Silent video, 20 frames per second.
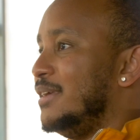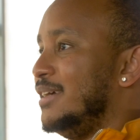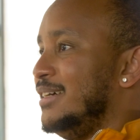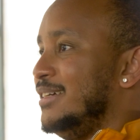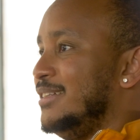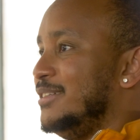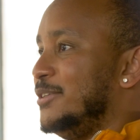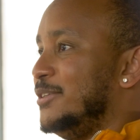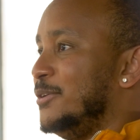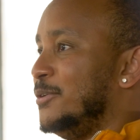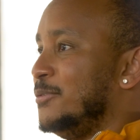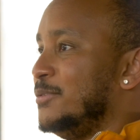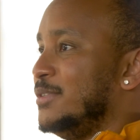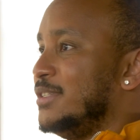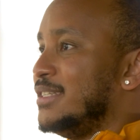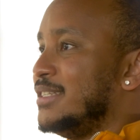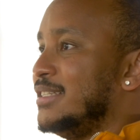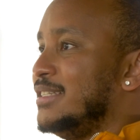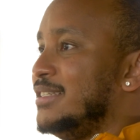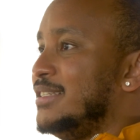Yeah.
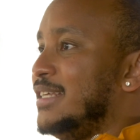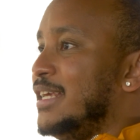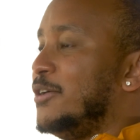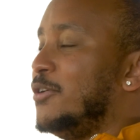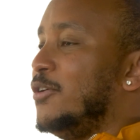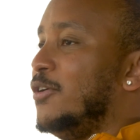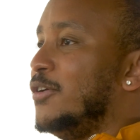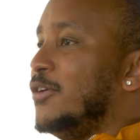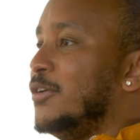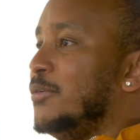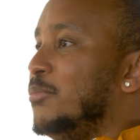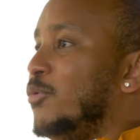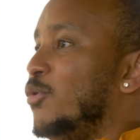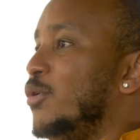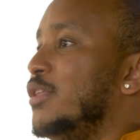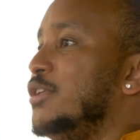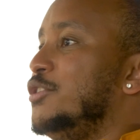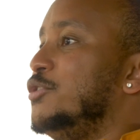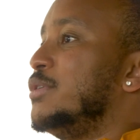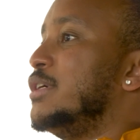Don't take on more
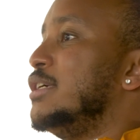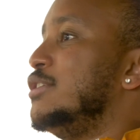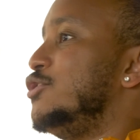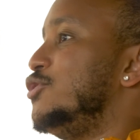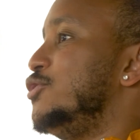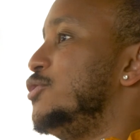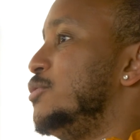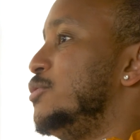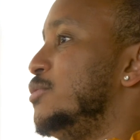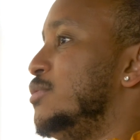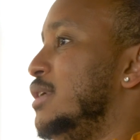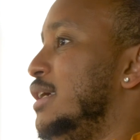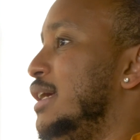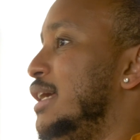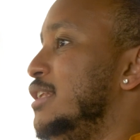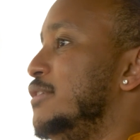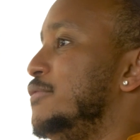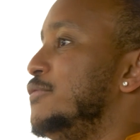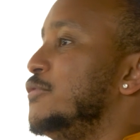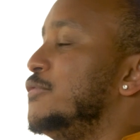than you can chew.
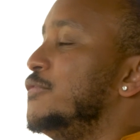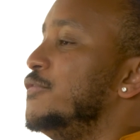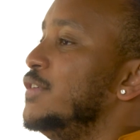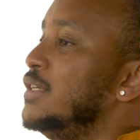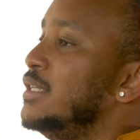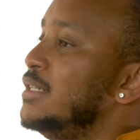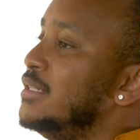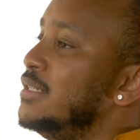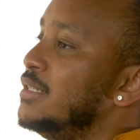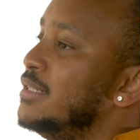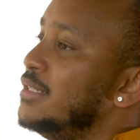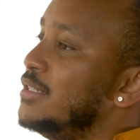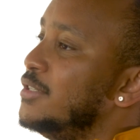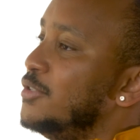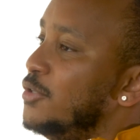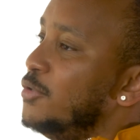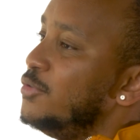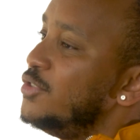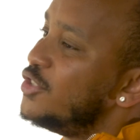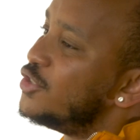And if you feel,
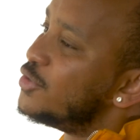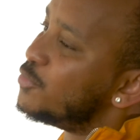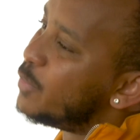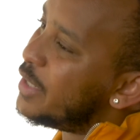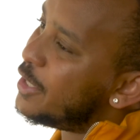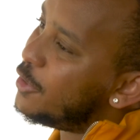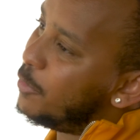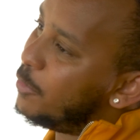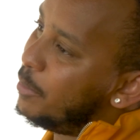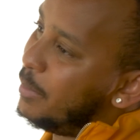just weigh your